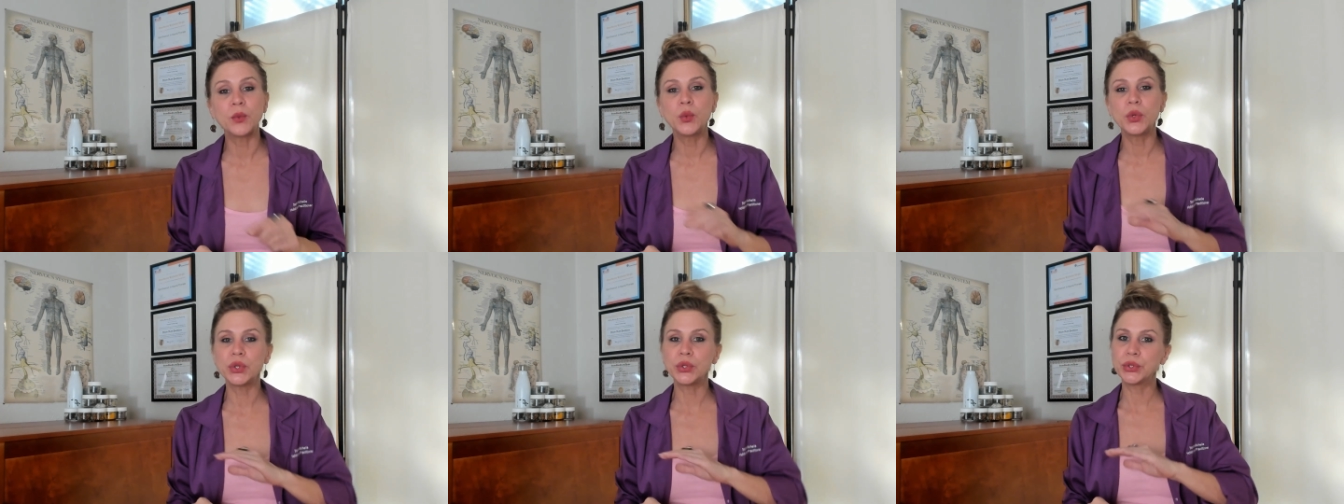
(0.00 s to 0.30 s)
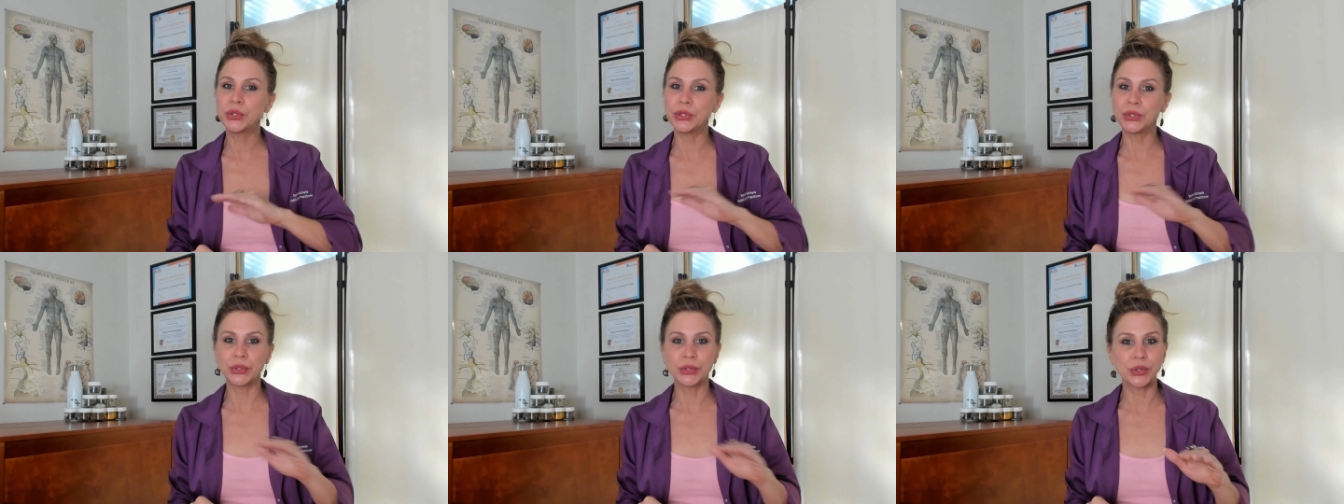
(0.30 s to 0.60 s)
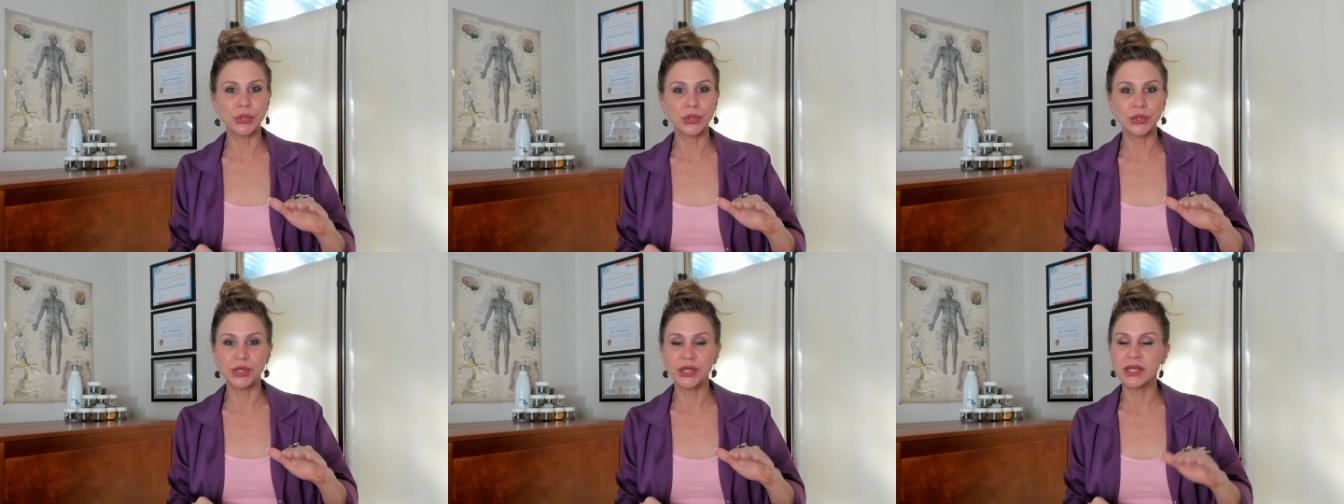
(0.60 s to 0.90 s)
will
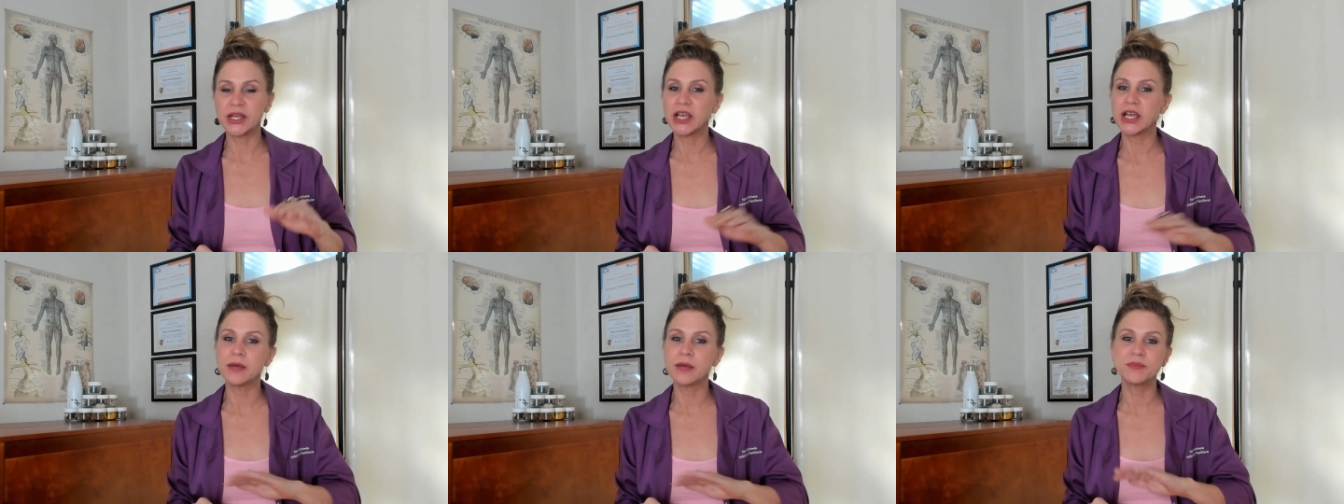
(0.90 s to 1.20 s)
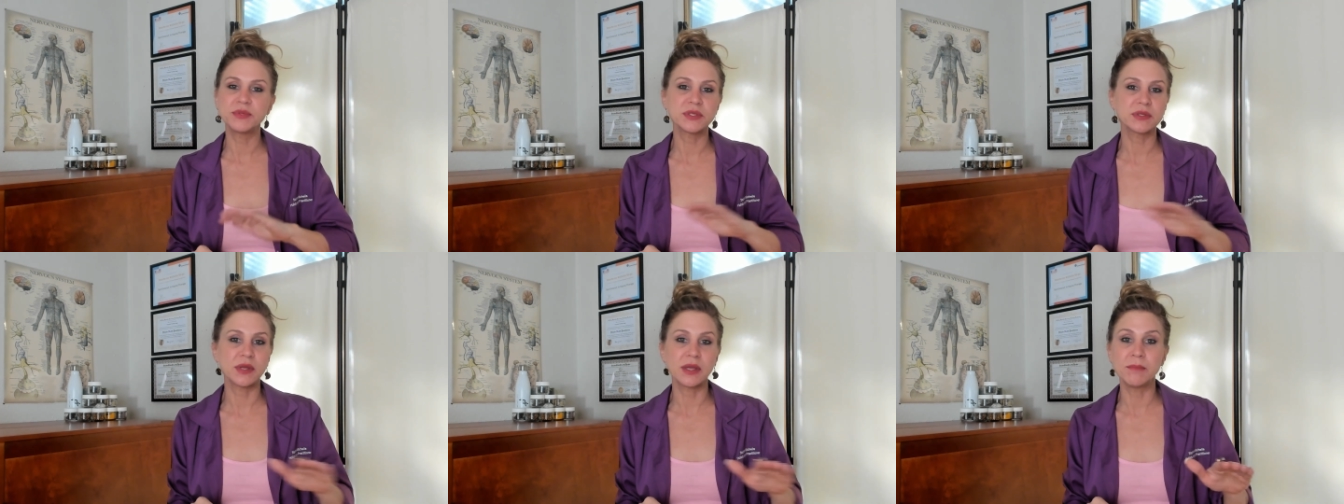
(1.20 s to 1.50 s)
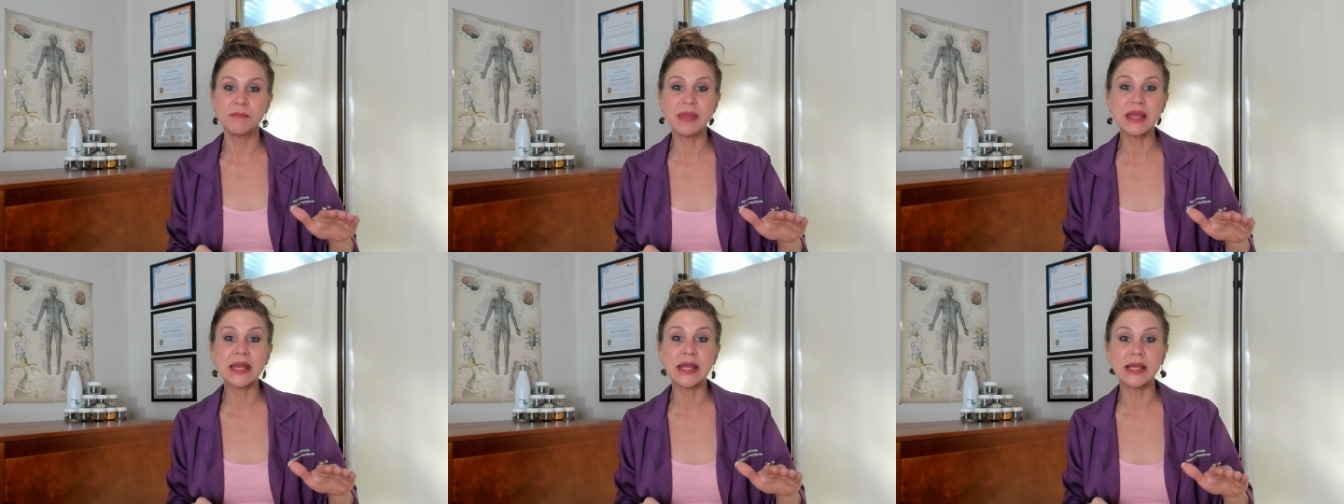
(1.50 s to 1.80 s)
cure your hiccups
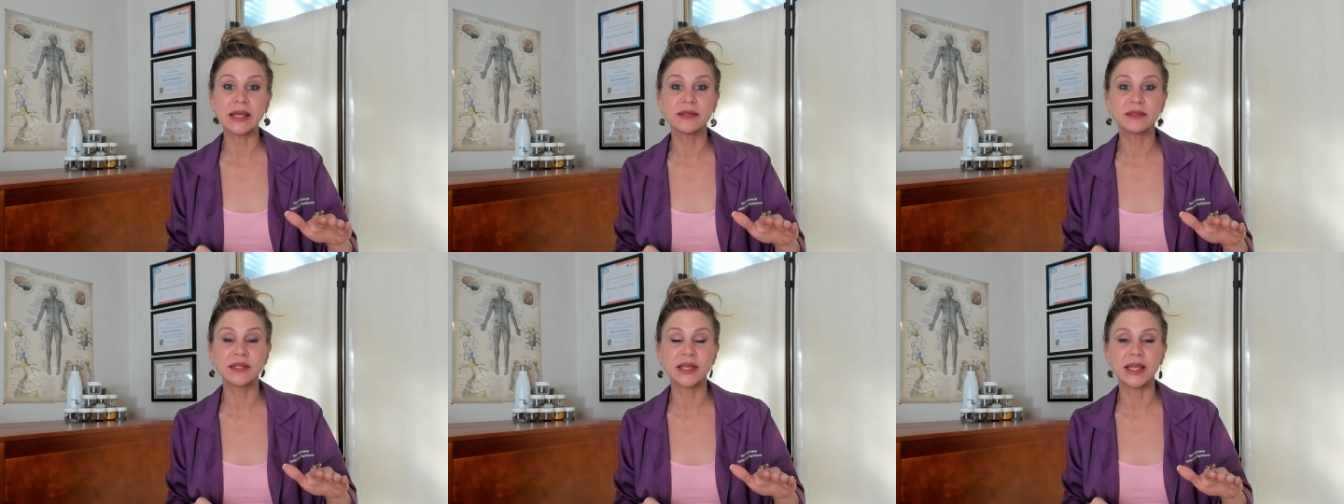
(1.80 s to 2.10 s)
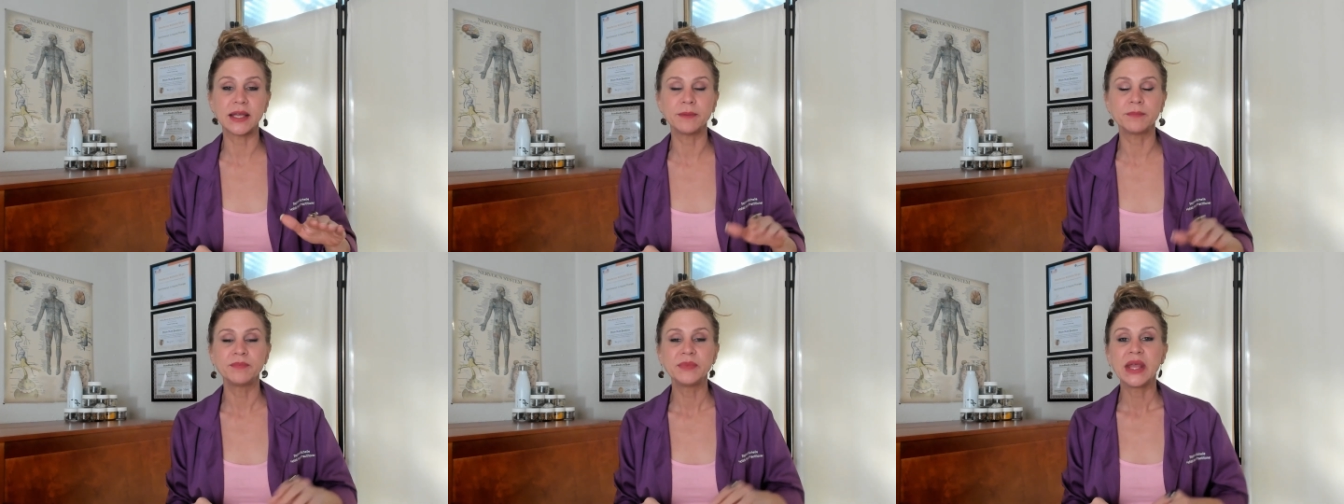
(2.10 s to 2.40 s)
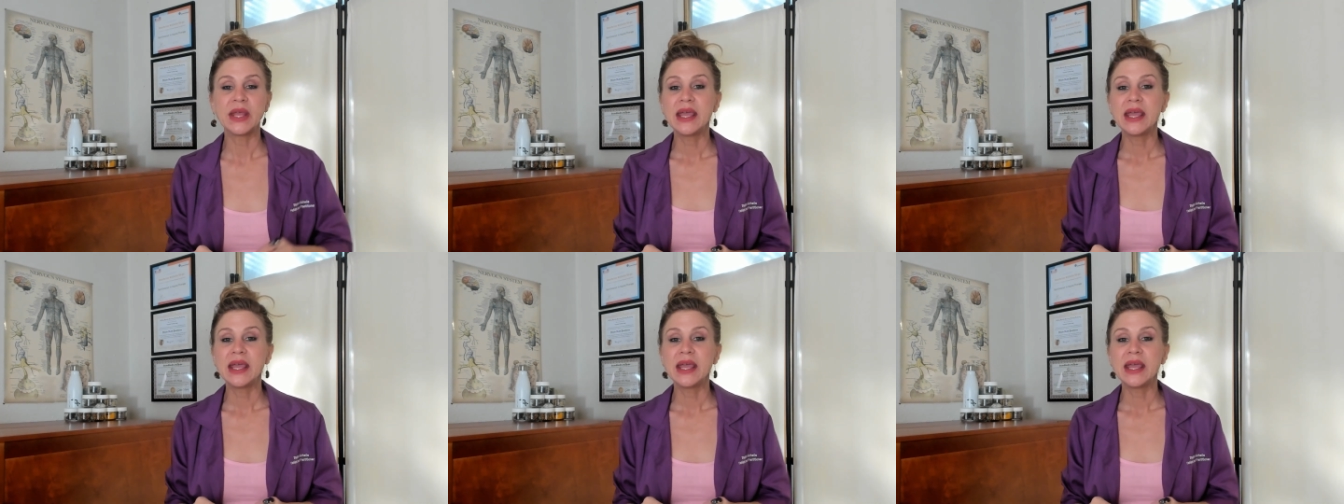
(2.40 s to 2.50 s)
immediately.